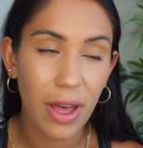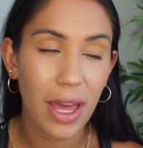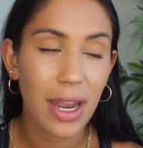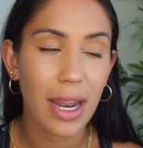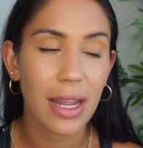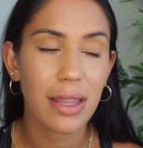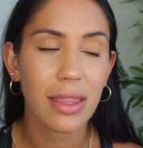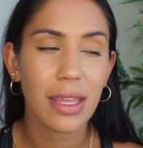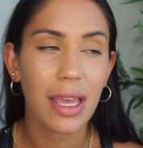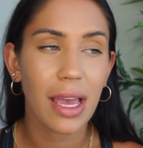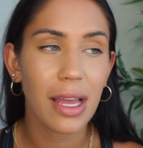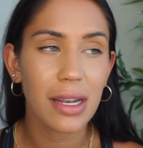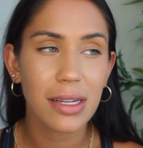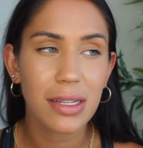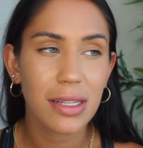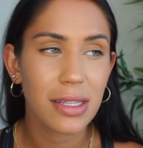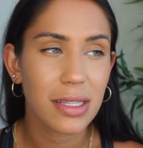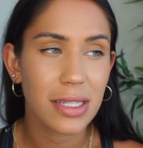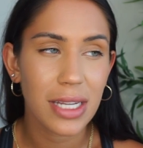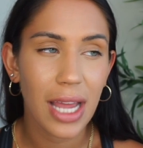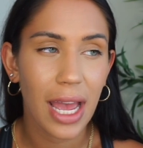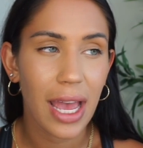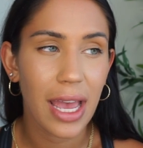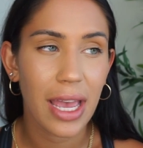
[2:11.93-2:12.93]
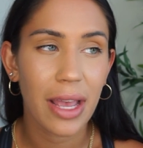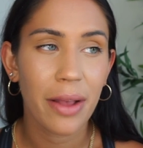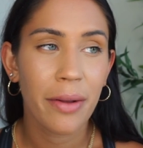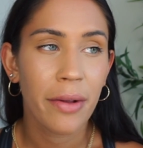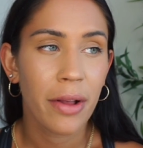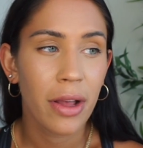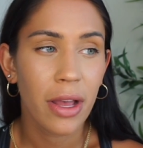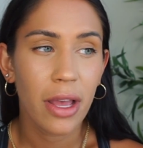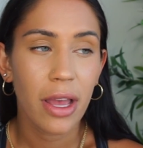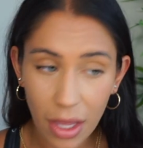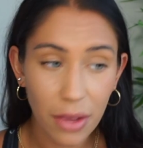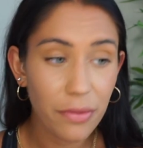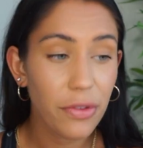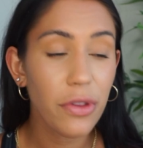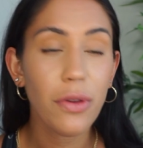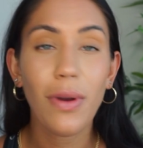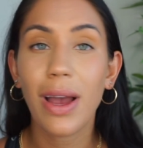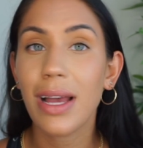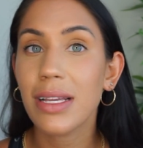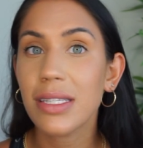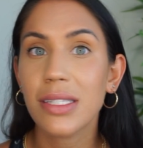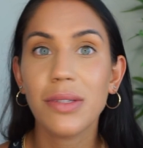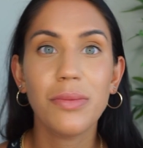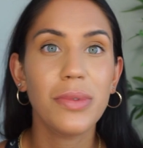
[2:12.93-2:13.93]
And at the end of the day, if you
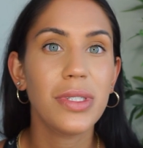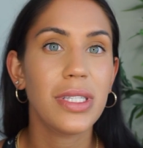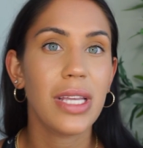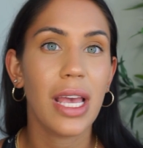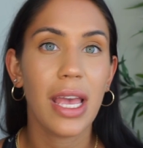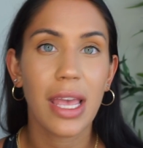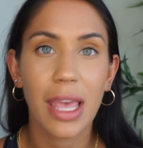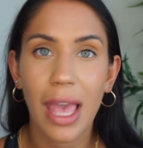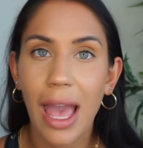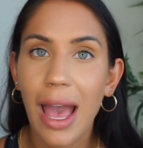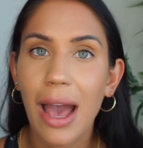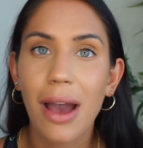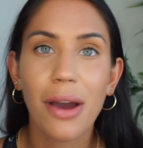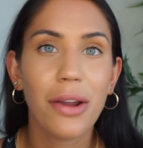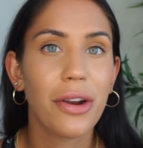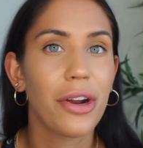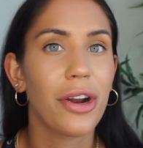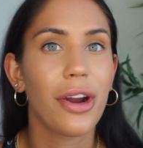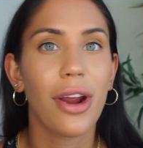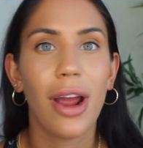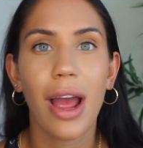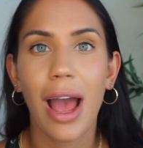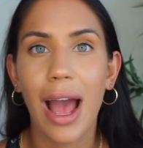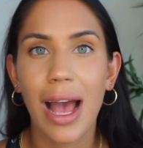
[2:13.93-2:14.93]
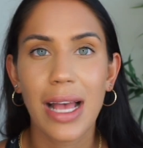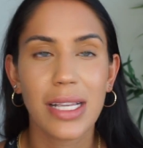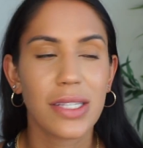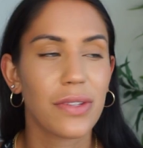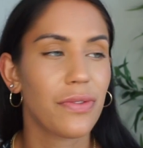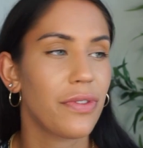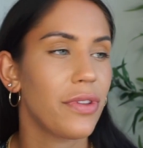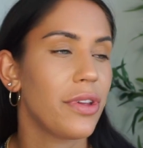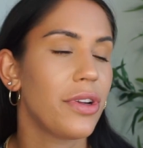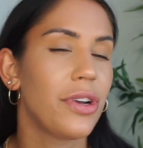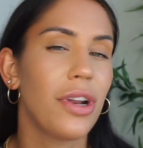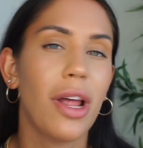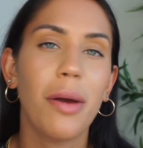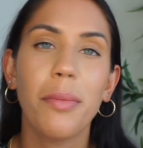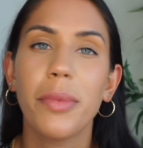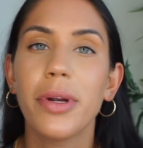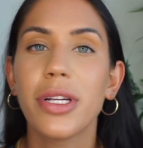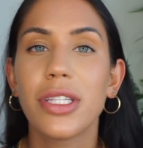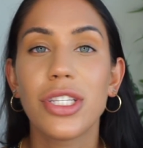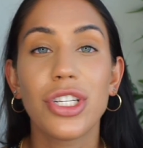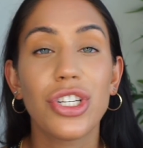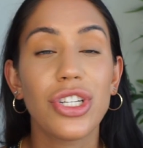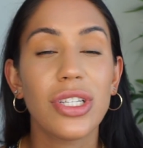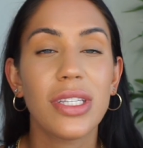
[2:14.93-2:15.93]
ask someone to hang out or ask for their number
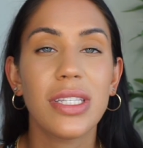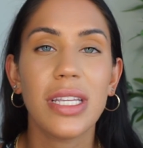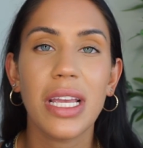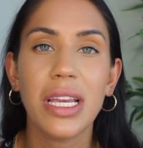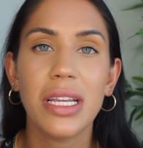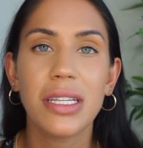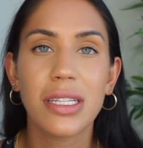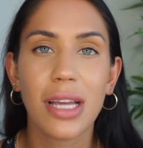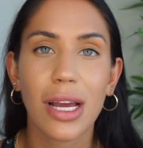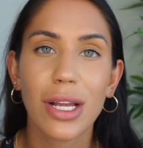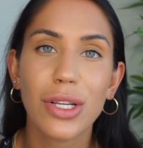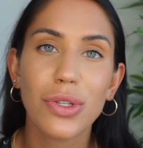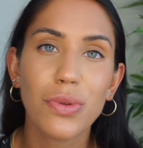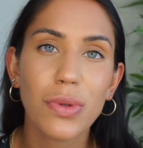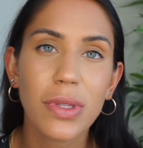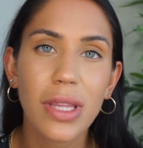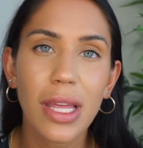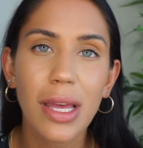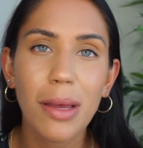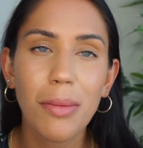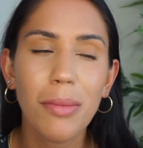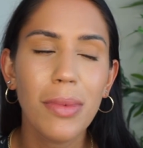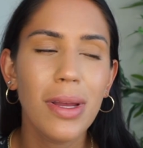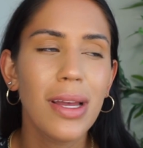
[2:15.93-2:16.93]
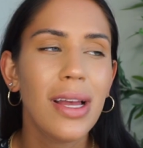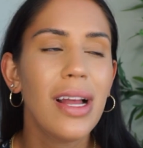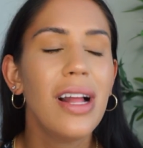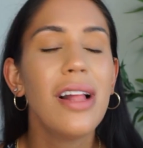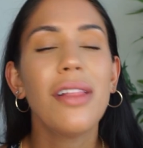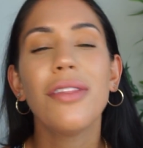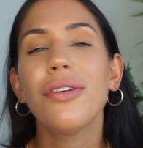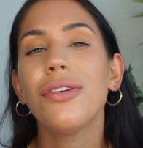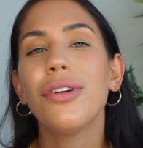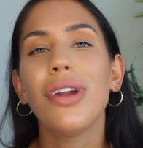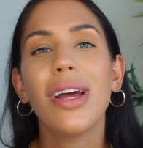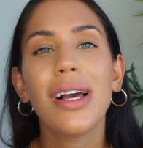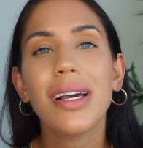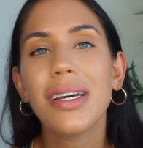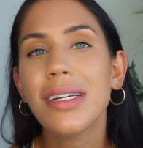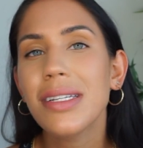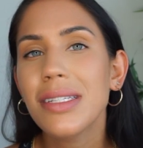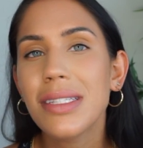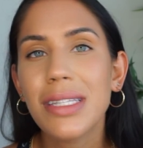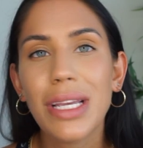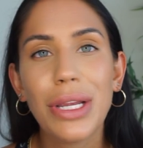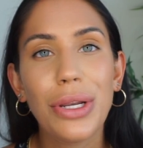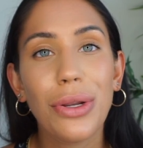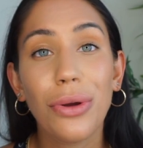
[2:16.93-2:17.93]
to just stay in touch with them, they're not gonna
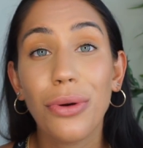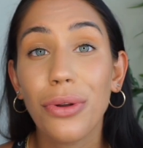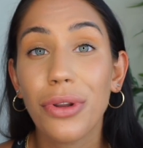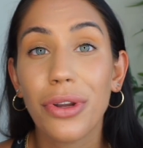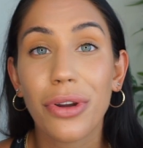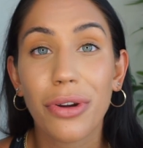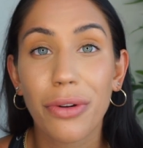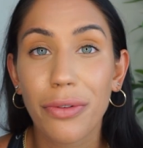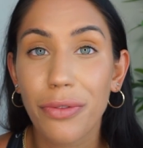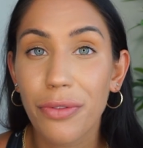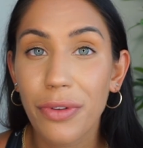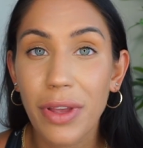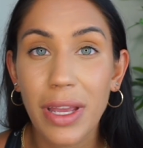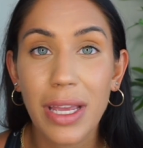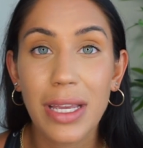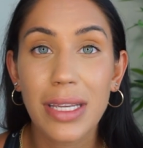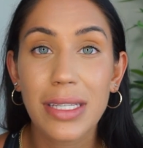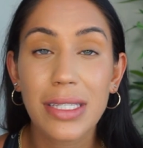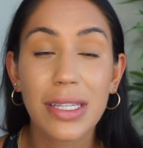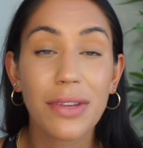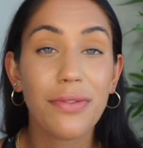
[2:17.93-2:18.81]
say no to your face.